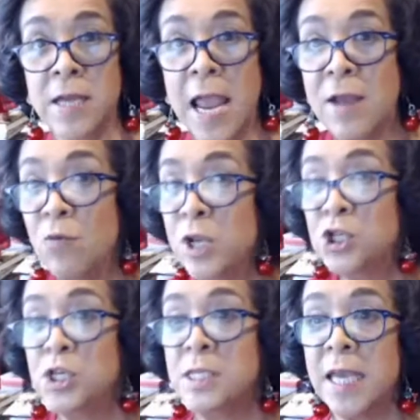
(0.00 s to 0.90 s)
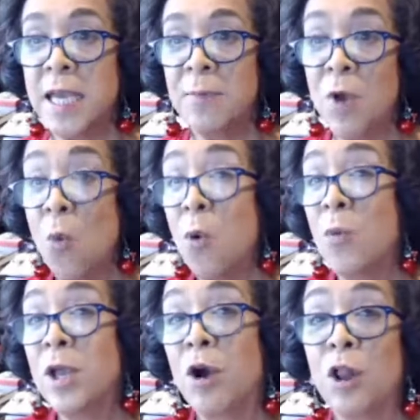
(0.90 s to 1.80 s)
And we just keep what
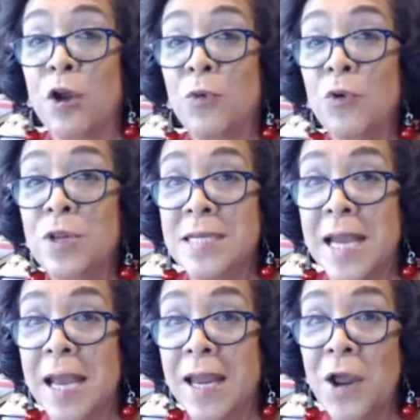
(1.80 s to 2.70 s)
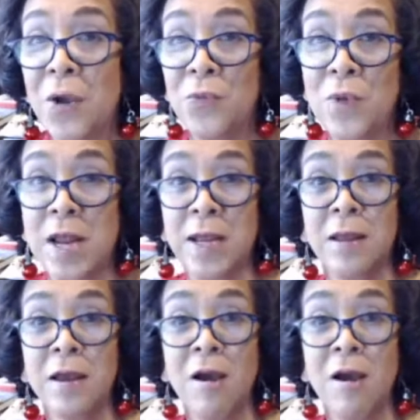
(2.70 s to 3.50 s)
we call our crudité ready,